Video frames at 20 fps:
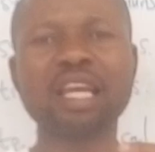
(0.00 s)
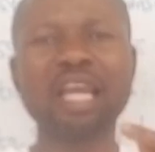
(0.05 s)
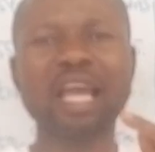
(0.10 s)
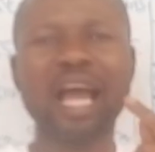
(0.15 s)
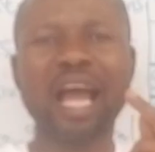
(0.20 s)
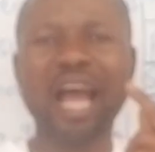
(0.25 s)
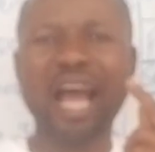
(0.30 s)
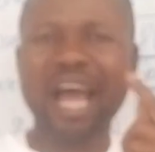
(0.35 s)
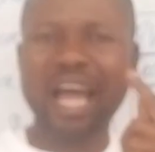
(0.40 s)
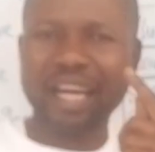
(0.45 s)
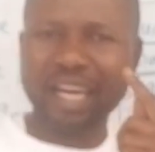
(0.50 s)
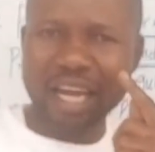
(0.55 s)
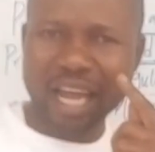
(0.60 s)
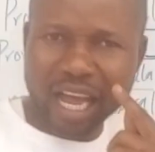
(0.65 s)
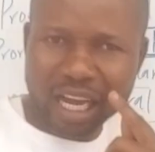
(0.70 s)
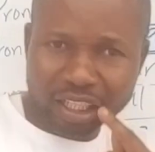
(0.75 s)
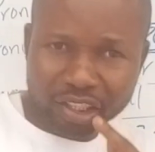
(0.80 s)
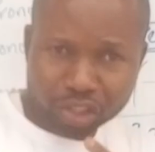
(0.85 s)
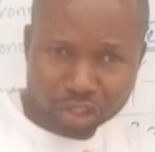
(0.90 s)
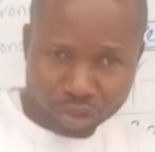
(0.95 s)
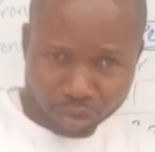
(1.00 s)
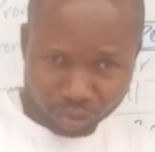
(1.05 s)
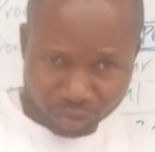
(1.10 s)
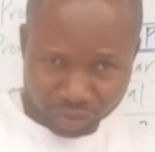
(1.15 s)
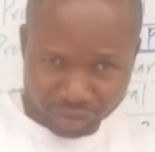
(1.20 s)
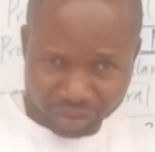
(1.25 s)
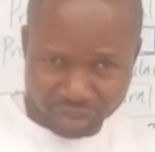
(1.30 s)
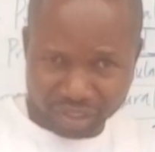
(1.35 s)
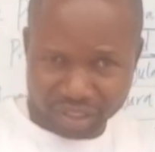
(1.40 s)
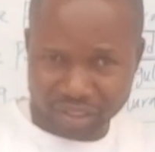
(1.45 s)
an action
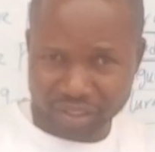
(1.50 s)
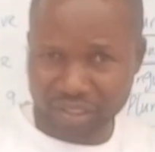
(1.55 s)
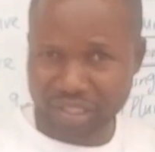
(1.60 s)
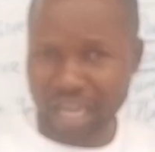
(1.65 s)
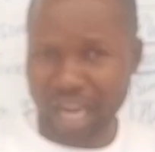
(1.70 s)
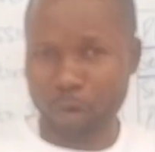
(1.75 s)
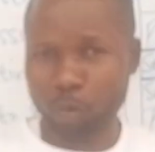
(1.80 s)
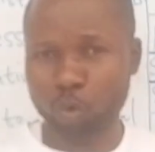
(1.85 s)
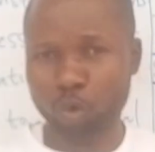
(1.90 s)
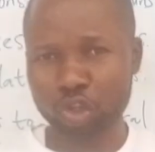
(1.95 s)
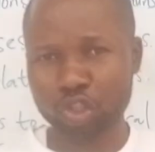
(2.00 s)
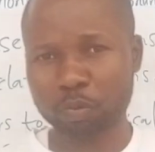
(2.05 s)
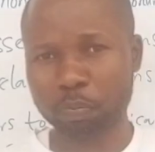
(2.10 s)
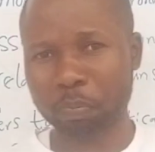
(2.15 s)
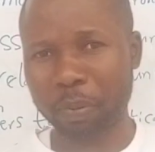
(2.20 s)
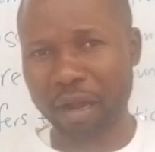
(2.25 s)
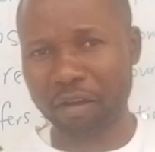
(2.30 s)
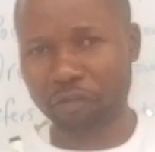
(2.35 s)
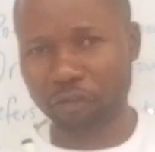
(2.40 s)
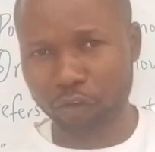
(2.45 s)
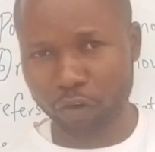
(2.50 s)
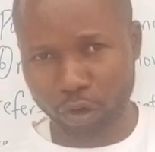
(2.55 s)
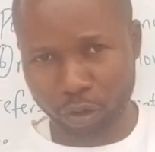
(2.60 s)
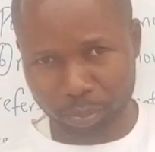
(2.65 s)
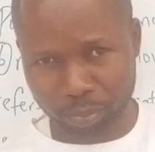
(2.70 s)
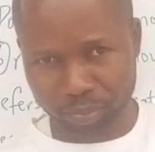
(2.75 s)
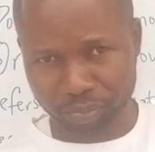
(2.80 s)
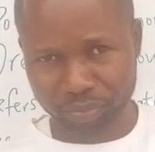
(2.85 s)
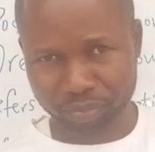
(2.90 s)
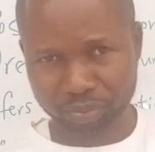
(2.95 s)
that was performed
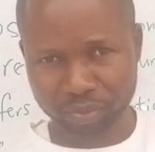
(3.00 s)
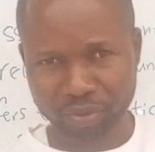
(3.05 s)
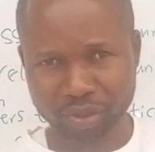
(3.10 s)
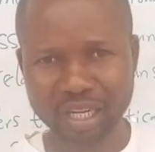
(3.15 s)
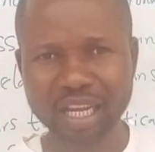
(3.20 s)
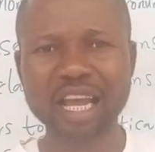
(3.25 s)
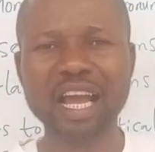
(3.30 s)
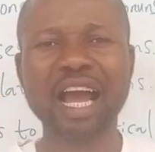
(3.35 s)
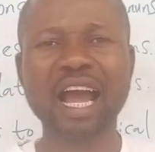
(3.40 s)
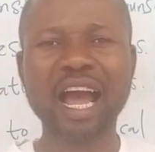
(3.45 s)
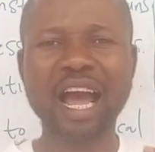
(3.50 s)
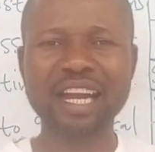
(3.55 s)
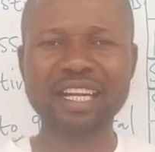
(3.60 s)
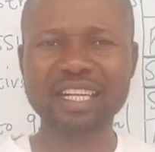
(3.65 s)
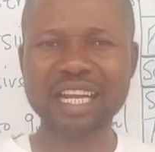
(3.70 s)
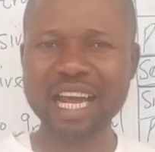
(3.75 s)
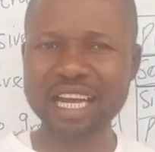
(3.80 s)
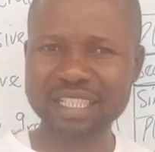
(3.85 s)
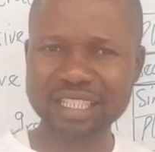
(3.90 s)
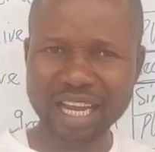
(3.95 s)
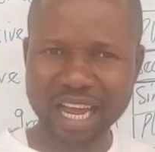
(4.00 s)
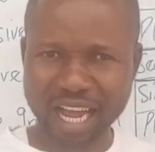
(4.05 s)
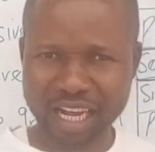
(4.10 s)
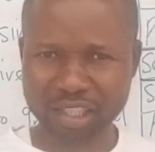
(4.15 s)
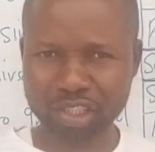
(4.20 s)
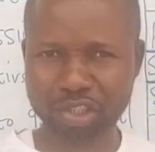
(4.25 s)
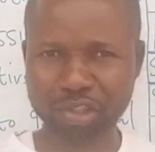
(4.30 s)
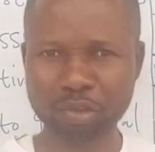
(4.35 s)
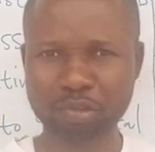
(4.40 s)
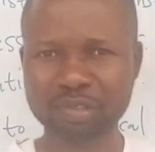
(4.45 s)
and that
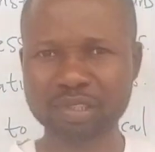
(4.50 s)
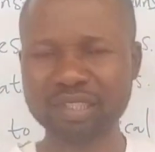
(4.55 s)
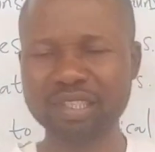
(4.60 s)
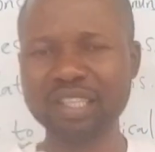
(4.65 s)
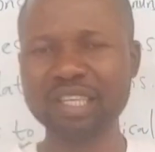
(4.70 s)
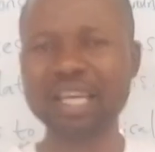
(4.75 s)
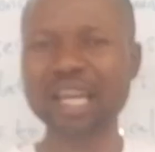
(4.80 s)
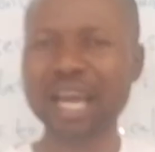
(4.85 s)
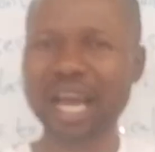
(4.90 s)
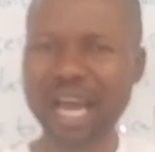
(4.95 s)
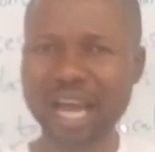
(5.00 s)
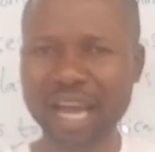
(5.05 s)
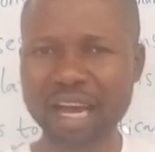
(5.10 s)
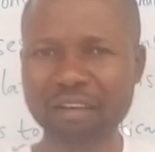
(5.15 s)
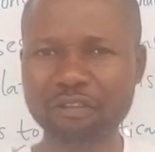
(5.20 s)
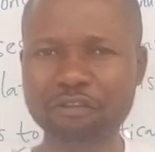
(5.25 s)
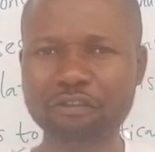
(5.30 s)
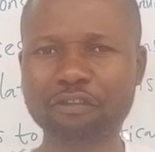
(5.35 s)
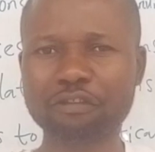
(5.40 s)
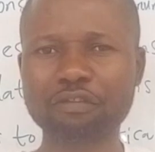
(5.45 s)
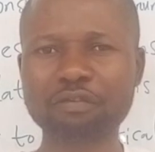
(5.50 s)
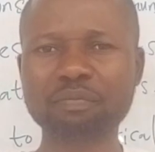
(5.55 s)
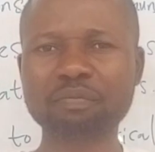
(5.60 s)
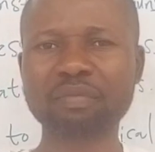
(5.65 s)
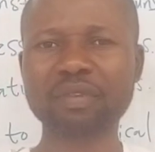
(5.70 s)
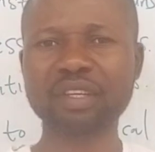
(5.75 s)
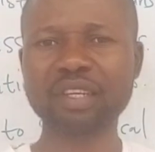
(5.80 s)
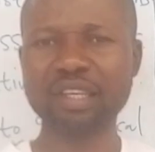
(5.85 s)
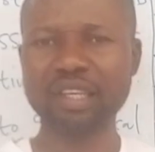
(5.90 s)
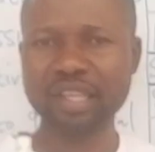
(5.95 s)
action still have
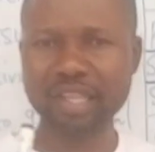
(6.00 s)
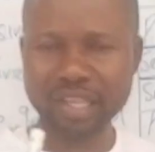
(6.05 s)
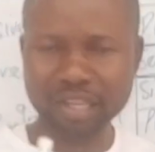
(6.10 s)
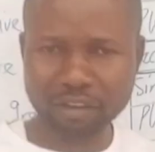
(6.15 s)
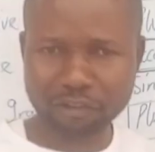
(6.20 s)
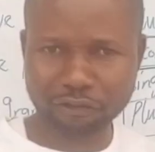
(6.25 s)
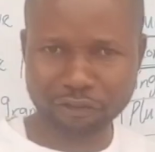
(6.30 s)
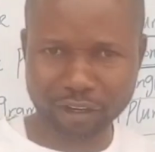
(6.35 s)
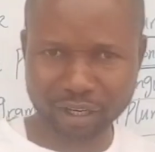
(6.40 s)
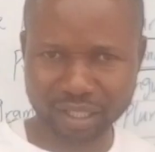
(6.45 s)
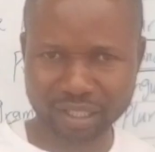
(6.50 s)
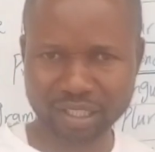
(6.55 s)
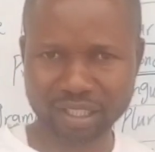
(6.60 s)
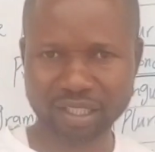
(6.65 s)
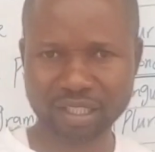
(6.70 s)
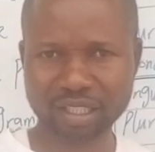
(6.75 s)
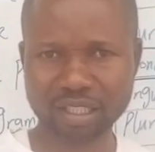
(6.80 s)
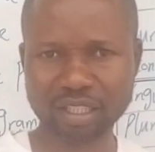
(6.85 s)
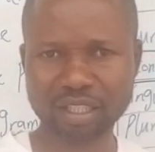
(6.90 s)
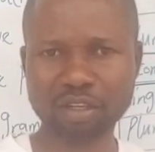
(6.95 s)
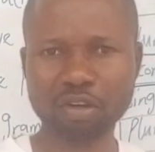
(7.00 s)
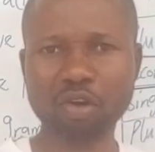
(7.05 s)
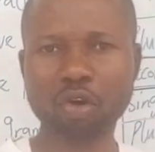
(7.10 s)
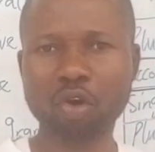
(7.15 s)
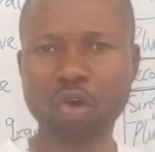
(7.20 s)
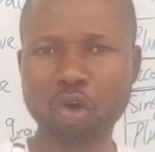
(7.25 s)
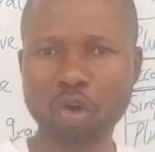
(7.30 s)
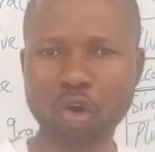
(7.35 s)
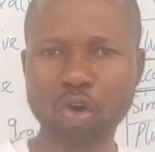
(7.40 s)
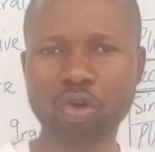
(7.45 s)
effect
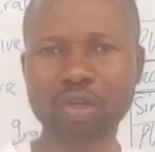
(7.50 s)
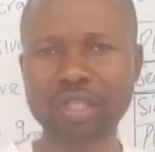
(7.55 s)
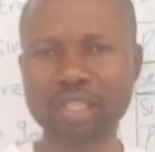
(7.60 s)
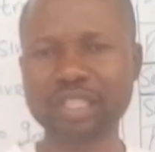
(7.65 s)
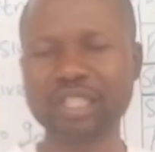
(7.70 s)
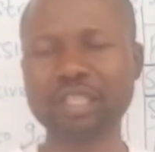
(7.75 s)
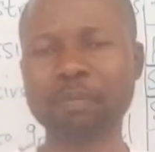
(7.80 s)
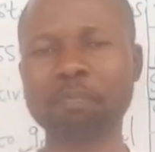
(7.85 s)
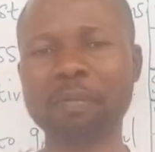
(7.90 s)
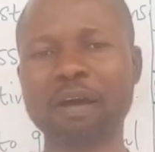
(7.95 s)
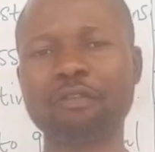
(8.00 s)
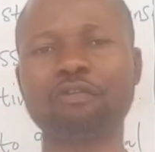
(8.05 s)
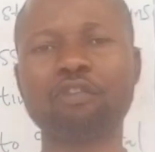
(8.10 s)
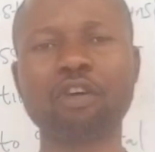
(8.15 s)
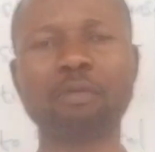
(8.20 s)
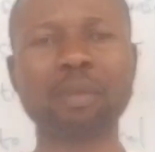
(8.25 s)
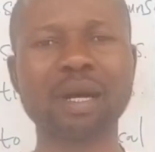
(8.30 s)
on the performer.